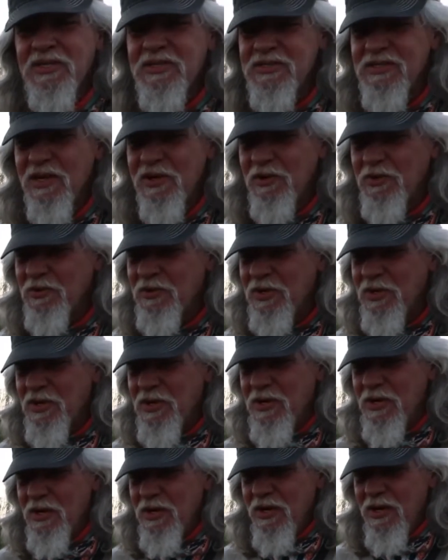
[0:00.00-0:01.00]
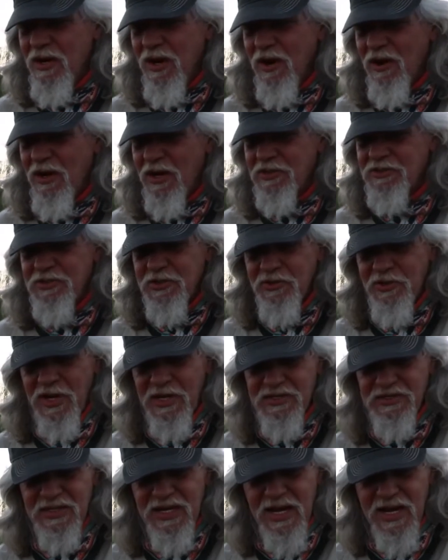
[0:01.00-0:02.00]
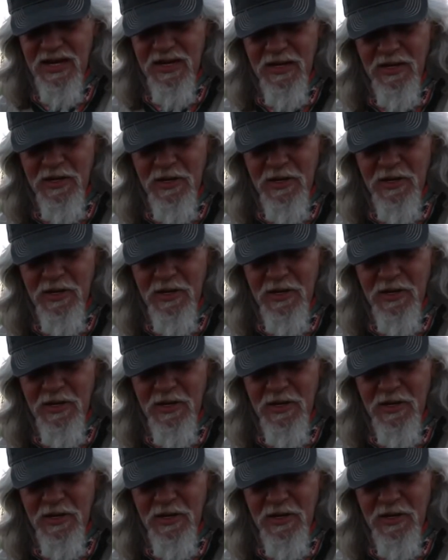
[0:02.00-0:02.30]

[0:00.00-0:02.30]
So that's that.